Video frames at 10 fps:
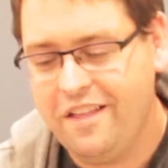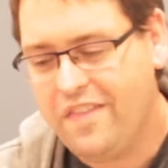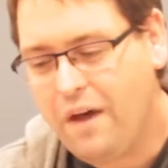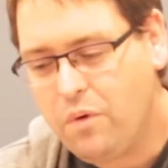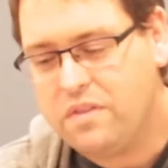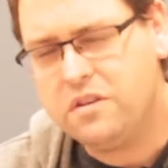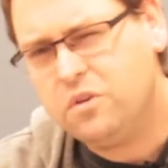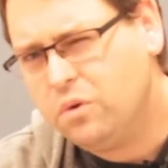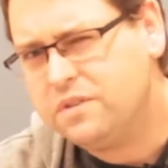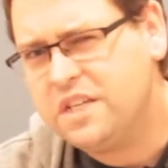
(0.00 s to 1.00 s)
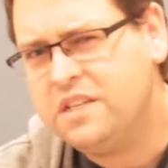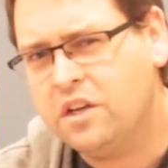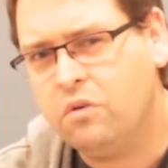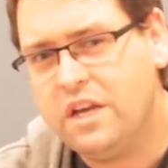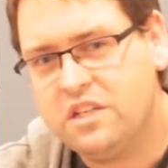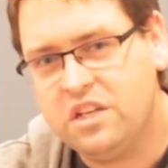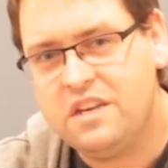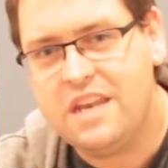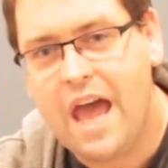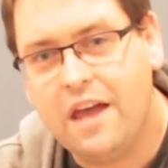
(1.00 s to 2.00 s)
That way the tool's
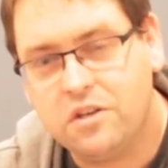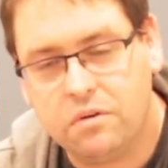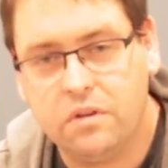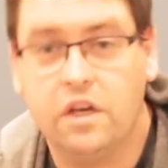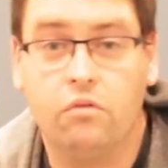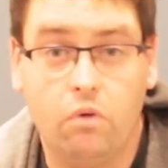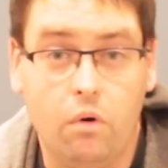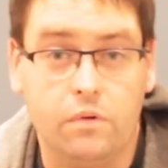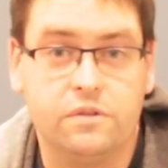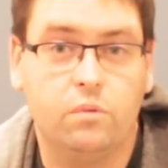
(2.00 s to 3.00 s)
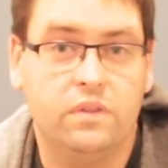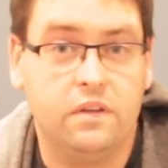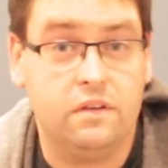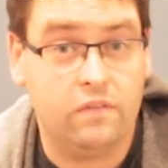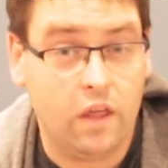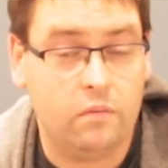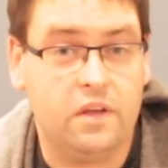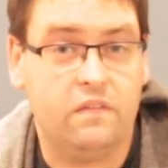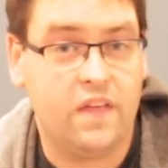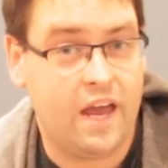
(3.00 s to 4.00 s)
integration naturally grows with the
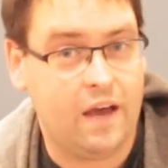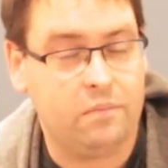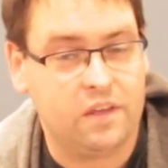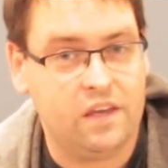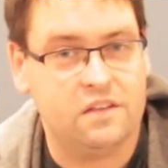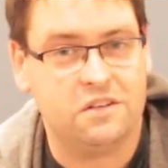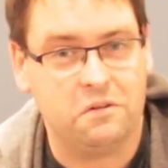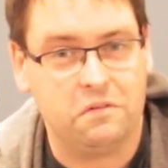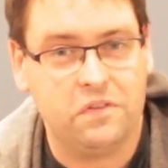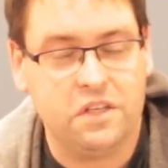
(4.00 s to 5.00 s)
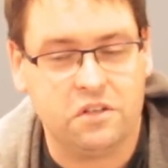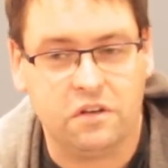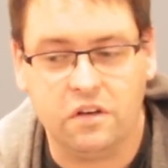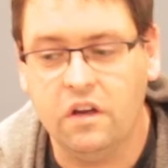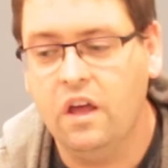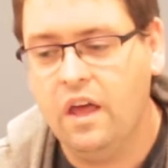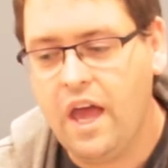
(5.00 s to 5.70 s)
development of that application or feature,